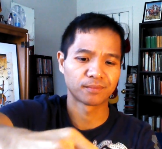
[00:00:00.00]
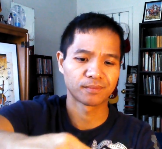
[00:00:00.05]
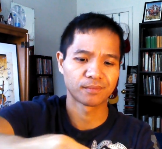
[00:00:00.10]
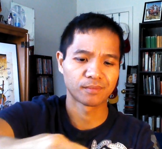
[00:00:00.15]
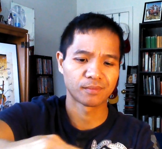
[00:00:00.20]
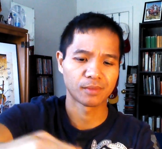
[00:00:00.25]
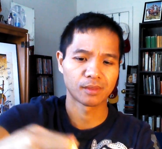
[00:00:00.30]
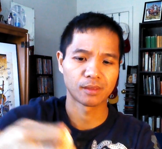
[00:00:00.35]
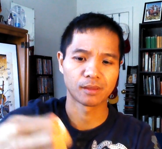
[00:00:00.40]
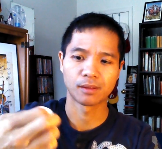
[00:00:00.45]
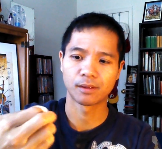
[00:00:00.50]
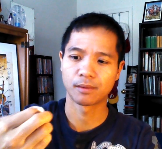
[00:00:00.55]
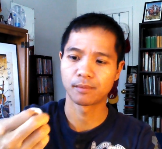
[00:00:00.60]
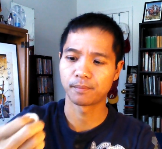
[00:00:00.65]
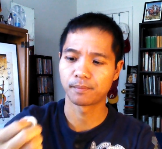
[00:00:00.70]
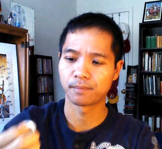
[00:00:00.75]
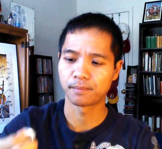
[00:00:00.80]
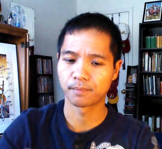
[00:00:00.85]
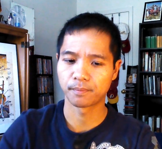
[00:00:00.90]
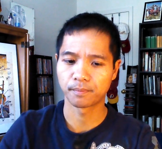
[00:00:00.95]

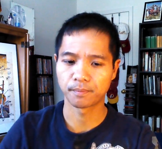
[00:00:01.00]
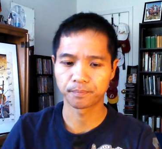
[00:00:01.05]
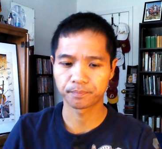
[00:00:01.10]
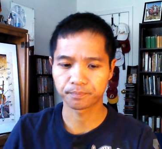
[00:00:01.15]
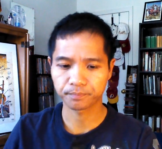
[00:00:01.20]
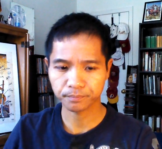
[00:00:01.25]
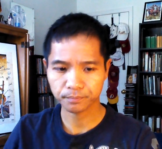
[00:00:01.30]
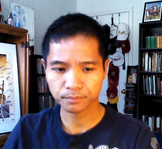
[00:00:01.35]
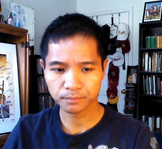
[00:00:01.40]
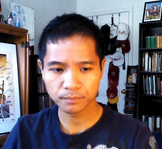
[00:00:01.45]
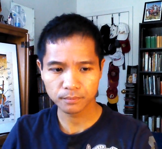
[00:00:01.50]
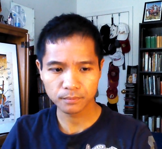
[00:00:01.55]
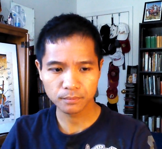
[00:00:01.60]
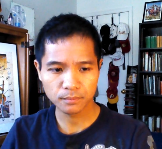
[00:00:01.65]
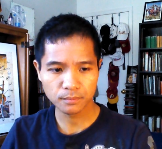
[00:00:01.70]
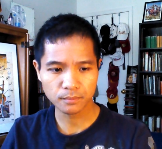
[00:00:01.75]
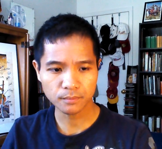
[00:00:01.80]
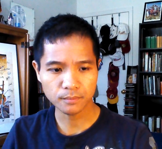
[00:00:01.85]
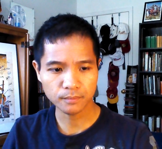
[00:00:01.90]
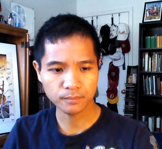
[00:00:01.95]

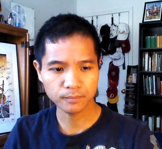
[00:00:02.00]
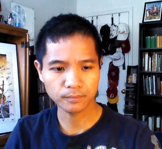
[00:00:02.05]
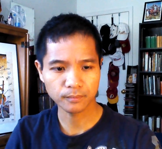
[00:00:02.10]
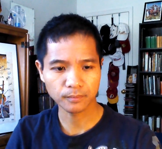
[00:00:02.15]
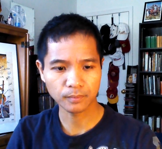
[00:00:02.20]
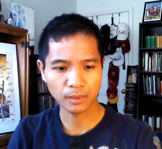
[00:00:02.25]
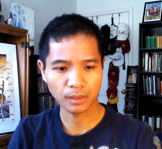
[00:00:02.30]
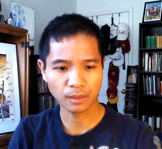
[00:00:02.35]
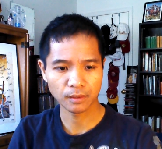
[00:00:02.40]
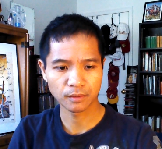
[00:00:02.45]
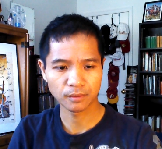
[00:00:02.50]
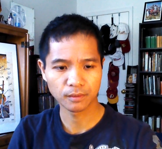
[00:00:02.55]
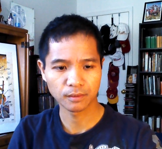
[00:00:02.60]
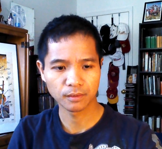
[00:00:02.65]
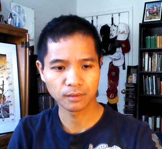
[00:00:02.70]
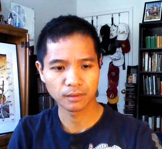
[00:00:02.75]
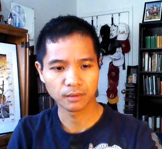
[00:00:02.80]
Nobody speaks.